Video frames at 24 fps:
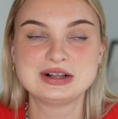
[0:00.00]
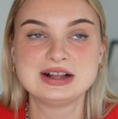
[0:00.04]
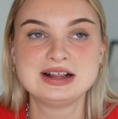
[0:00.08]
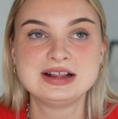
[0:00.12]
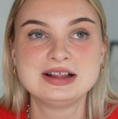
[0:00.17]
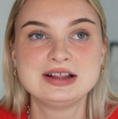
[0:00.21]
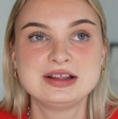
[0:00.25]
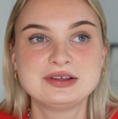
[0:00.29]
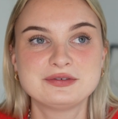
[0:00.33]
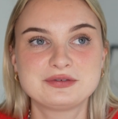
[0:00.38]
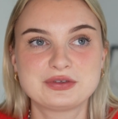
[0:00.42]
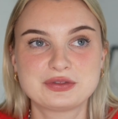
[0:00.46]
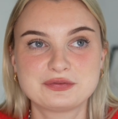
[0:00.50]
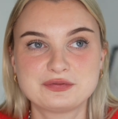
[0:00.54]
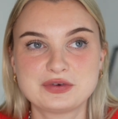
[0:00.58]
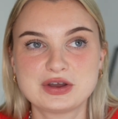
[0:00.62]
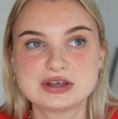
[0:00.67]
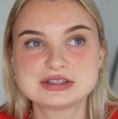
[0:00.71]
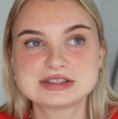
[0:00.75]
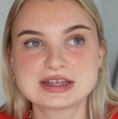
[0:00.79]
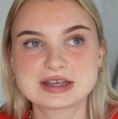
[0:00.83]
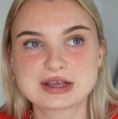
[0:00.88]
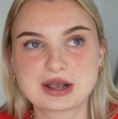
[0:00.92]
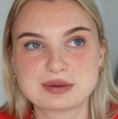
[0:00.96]
For the
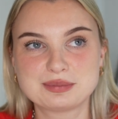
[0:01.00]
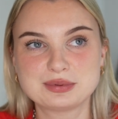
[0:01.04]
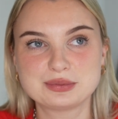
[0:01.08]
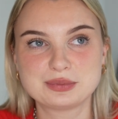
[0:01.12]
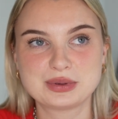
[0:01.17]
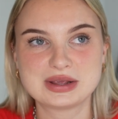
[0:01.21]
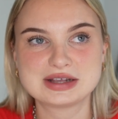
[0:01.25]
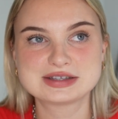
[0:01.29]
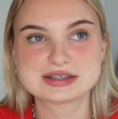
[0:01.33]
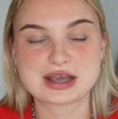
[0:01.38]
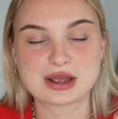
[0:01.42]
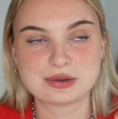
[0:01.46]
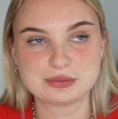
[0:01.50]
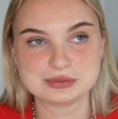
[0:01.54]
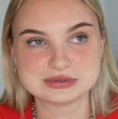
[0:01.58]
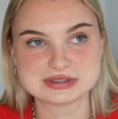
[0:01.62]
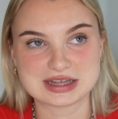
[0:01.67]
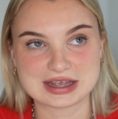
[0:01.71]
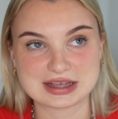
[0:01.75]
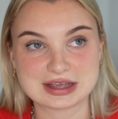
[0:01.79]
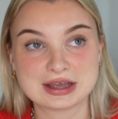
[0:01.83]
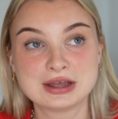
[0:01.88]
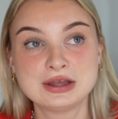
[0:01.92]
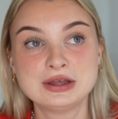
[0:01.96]
first like couple weeks, I was
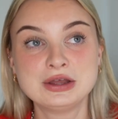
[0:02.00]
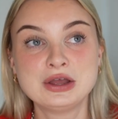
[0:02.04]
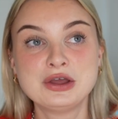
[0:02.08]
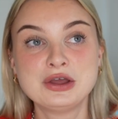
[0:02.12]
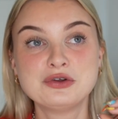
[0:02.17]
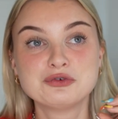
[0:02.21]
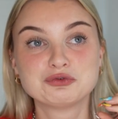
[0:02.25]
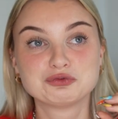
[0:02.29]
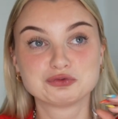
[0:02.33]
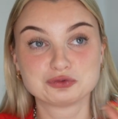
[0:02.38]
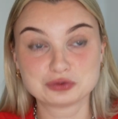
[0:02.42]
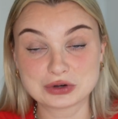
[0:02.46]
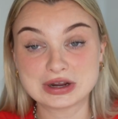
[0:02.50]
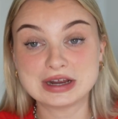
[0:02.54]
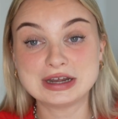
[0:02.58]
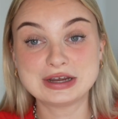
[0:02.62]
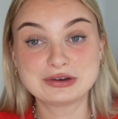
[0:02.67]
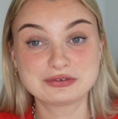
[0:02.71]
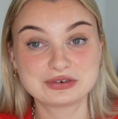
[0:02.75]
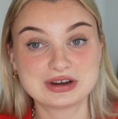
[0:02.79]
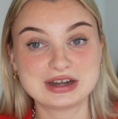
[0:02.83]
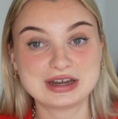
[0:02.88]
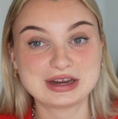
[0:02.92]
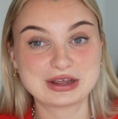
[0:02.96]
like
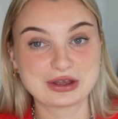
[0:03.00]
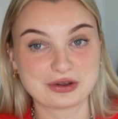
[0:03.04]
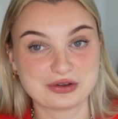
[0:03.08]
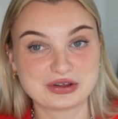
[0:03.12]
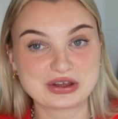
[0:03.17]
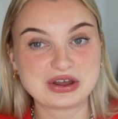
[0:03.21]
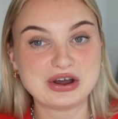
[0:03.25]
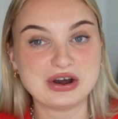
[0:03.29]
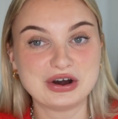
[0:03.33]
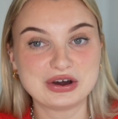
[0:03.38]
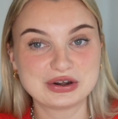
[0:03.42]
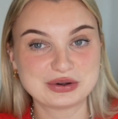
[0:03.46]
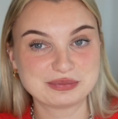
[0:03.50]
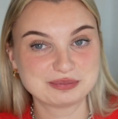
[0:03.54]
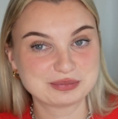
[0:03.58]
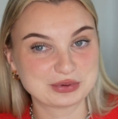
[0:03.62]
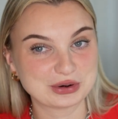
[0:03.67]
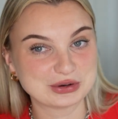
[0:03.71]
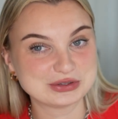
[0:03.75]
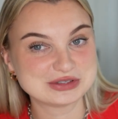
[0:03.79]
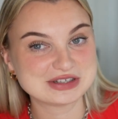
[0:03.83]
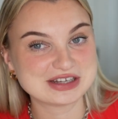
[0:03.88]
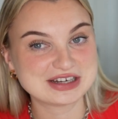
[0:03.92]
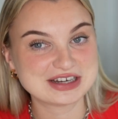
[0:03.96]
really, really going hard at
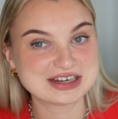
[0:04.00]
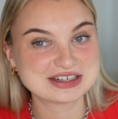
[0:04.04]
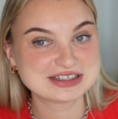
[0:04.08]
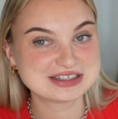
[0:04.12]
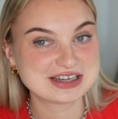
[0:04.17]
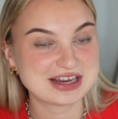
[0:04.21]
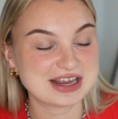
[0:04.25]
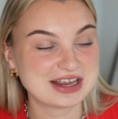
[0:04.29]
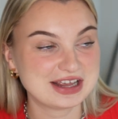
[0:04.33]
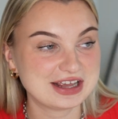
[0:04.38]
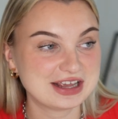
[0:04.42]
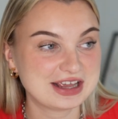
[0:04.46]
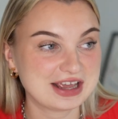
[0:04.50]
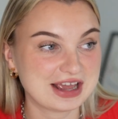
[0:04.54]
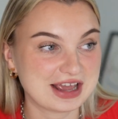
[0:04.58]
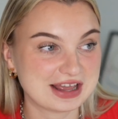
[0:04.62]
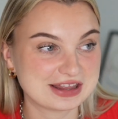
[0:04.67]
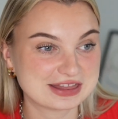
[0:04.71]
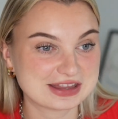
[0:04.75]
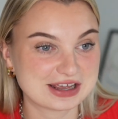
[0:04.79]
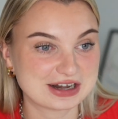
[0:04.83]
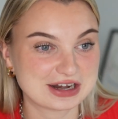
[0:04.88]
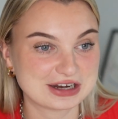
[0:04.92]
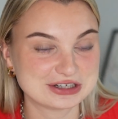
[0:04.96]
protein intake,
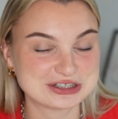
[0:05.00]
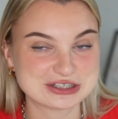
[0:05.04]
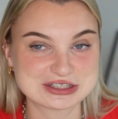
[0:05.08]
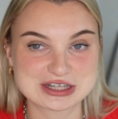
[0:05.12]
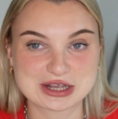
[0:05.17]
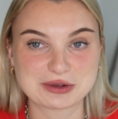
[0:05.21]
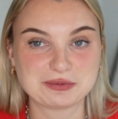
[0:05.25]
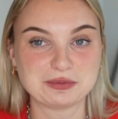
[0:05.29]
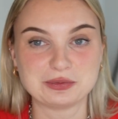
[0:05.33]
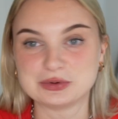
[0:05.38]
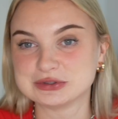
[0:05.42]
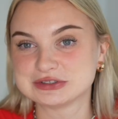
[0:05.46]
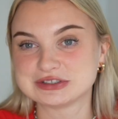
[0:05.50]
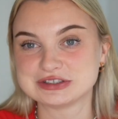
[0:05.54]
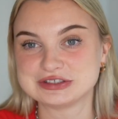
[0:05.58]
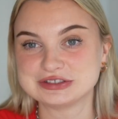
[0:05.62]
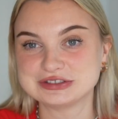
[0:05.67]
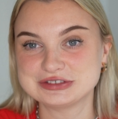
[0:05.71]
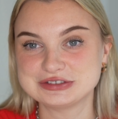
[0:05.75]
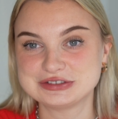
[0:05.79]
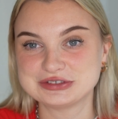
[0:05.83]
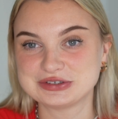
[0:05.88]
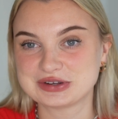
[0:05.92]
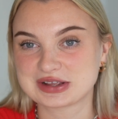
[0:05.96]
and then I just like
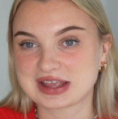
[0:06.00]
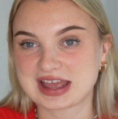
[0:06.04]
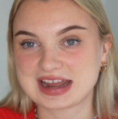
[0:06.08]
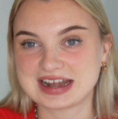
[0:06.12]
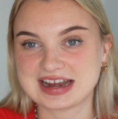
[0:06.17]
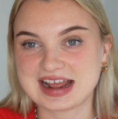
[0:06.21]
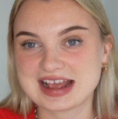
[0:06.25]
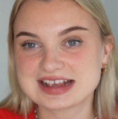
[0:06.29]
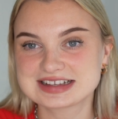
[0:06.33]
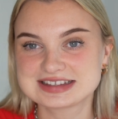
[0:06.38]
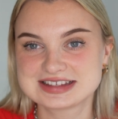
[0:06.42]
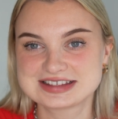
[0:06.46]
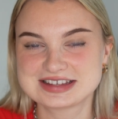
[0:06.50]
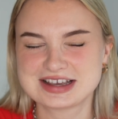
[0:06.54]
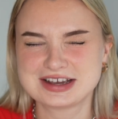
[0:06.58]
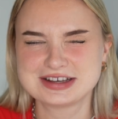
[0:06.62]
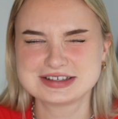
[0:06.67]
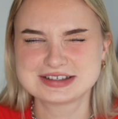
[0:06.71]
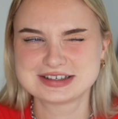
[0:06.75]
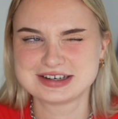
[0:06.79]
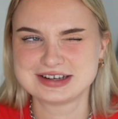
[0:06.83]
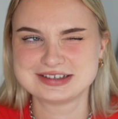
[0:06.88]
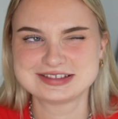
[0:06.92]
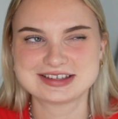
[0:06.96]
wasn't doing any
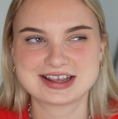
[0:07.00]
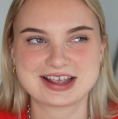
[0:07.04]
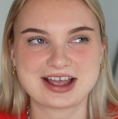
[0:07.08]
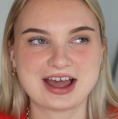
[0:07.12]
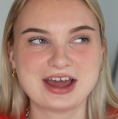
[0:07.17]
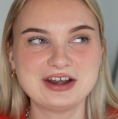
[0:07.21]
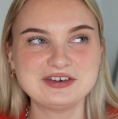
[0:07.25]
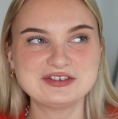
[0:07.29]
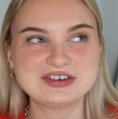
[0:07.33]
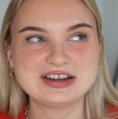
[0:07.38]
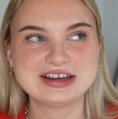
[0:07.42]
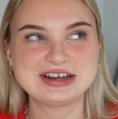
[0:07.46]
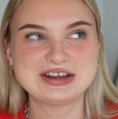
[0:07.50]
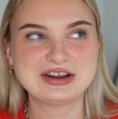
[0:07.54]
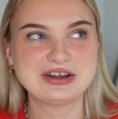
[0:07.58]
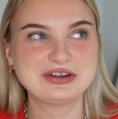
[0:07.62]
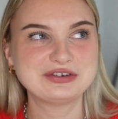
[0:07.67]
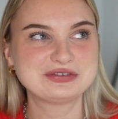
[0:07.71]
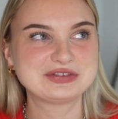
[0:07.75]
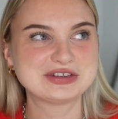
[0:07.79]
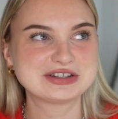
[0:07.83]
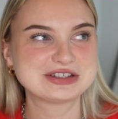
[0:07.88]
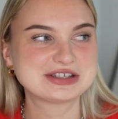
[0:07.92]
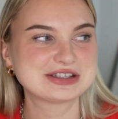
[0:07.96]
exercise, and I was like, I don't really
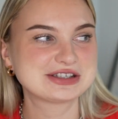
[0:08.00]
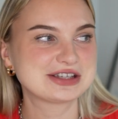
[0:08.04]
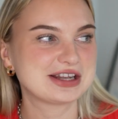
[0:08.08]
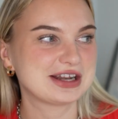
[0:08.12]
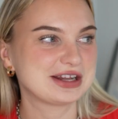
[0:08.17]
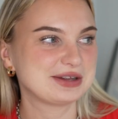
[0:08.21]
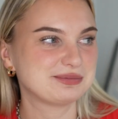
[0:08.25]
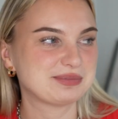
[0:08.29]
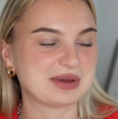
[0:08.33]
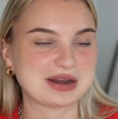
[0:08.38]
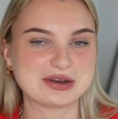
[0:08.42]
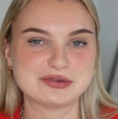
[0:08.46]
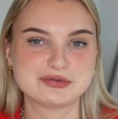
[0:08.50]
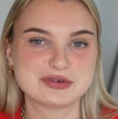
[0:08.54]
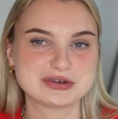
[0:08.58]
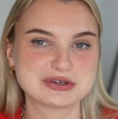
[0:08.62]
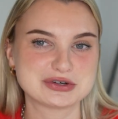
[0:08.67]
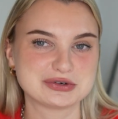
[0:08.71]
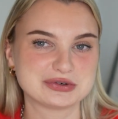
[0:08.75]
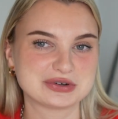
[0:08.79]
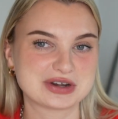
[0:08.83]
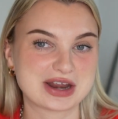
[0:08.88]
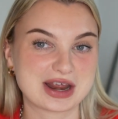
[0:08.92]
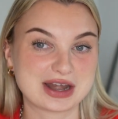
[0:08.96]
know if this is like
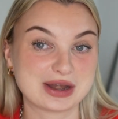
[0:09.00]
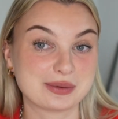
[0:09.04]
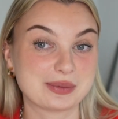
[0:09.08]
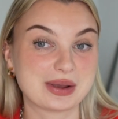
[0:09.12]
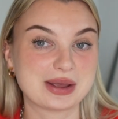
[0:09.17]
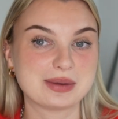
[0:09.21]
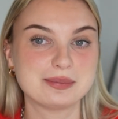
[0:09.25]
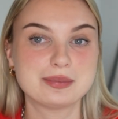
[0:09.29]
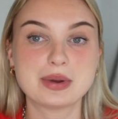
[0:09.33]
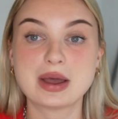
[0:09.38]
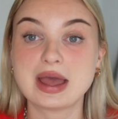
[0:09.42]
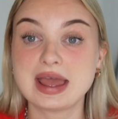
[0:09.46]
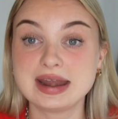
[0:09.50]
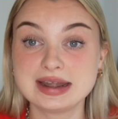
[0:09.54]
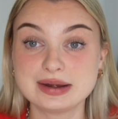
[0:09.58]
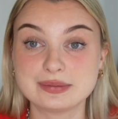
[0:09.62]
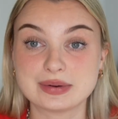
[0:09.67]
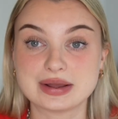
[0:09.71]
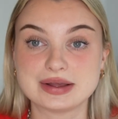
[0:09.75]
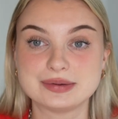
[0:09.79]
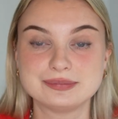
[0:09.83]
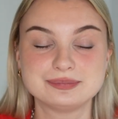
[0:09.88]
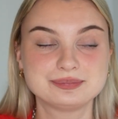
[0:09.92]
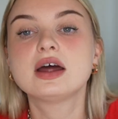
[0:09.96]
beneficial in any way. But
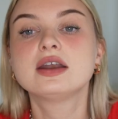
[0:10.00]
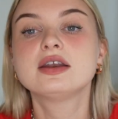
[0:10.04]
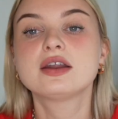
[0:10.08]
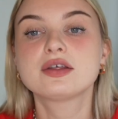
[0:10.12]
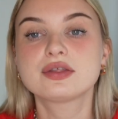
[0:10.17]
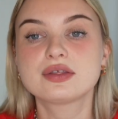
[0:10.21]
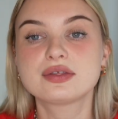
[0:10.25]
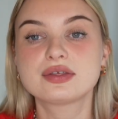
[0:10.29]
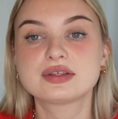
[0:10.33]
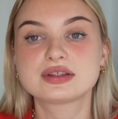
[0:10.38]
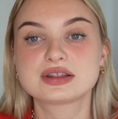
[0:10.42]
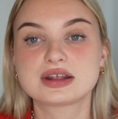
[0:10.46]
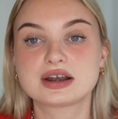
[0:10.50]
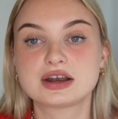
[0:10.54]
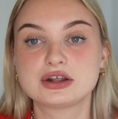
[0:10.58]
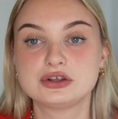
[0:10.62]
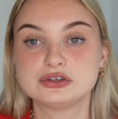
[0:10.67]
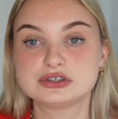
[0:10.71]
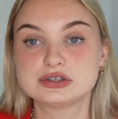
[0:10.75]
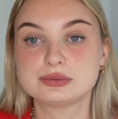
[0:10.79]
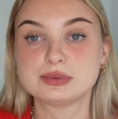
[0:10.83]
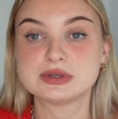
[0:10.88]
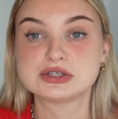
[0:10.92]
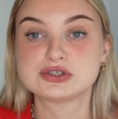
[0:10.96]
anyway, another thing that I
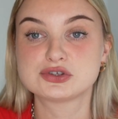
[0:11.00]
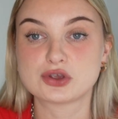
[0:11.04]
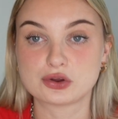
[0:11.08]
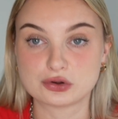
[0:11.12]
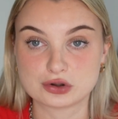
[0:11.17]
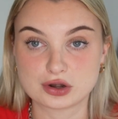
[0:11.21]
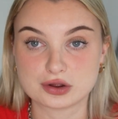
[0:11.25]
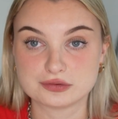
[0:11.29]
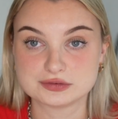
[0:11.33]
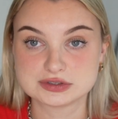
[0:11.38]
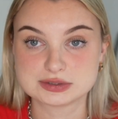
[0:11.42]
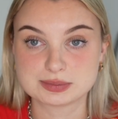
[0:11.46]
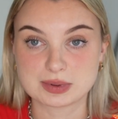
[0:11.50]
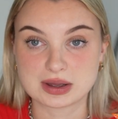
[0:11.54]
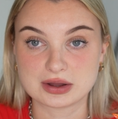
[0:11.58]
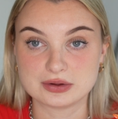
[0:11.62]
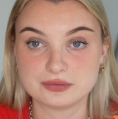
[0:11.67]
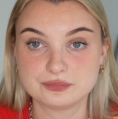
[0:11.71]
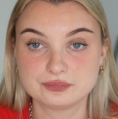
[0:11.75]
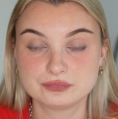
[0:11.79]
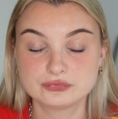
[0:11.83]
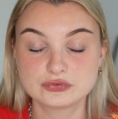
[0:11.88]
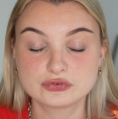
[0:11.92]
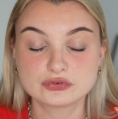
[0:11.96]
used to be so nervous
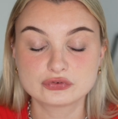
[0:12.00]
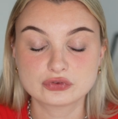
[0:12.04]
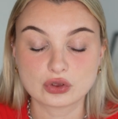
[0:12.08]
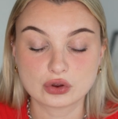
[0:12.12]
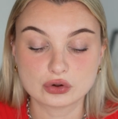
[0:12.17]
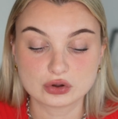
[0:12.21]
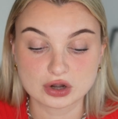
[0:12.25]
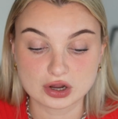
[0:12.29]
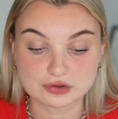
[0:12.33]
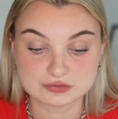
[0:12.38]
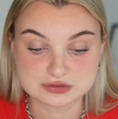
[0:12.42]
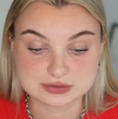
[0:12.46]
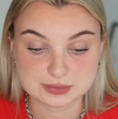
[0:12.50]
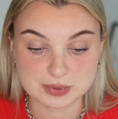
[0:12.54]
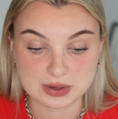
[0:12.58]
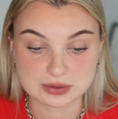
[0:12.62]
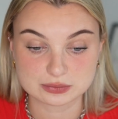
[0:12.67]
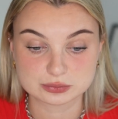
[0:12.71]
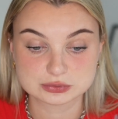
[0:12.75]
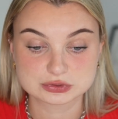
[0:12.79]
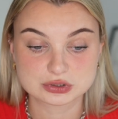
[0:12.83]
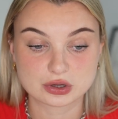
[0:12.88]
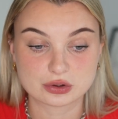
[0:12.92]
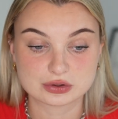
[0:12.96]
about
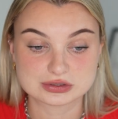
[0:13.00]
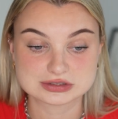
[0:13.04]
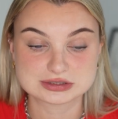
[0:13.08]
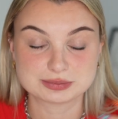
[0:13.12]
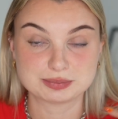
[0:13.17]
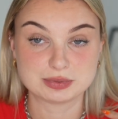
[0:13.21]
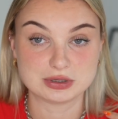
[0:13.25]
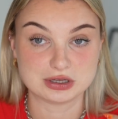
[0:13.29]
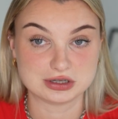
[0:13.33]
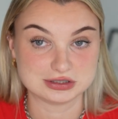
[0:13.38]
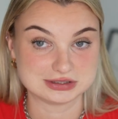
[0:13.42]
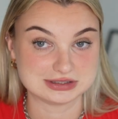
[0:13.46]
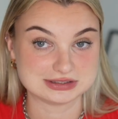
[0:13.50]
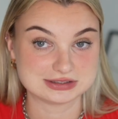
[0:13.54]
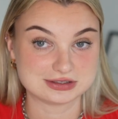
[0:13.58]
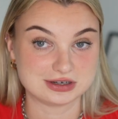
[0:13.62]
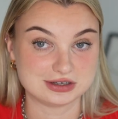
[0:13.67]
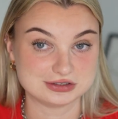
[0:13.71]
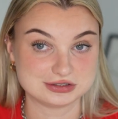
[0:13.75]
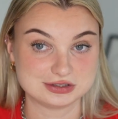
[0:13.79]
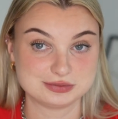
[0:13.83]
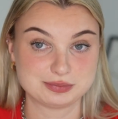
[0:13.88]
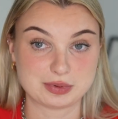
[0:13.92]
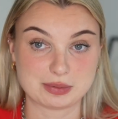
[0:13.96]
was going to Pilates
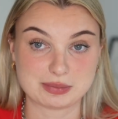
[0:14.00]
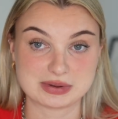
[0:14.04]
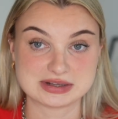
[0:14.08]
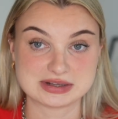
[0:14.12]
classes by